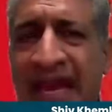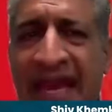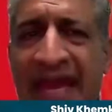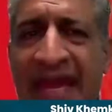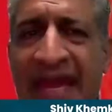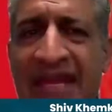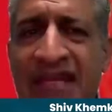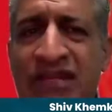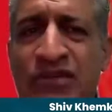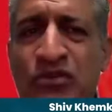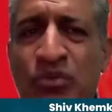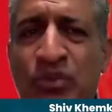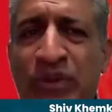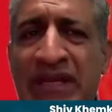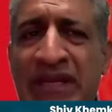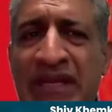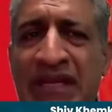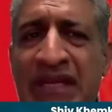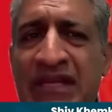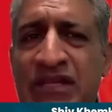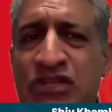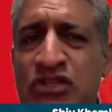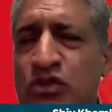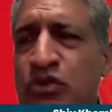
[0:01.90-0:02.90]
and
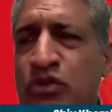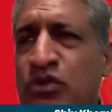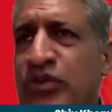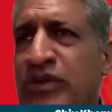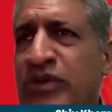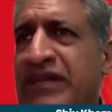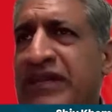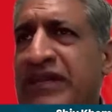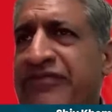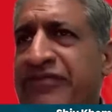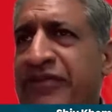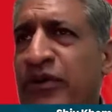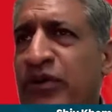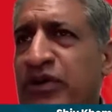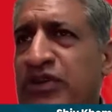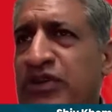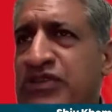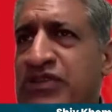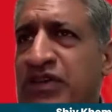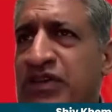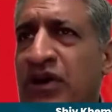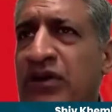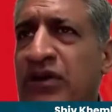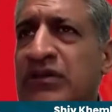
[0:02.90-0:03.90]
we need to really
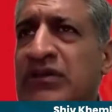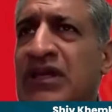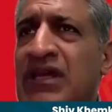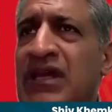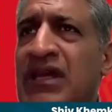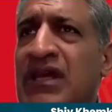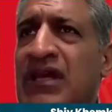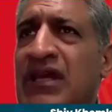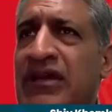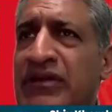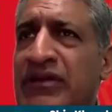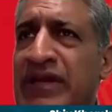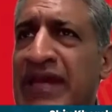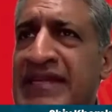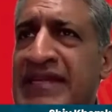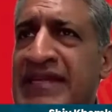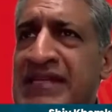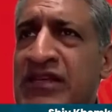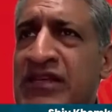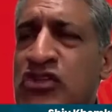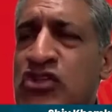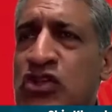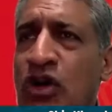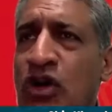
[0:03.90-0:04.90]
focus on
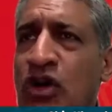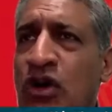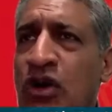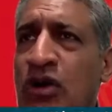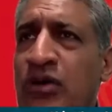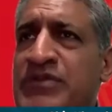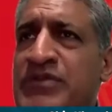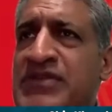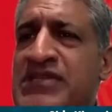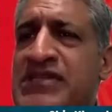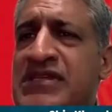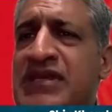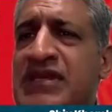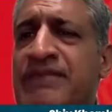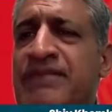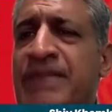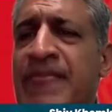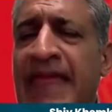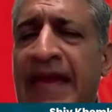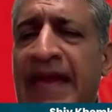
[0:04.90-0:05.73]
creating jobs,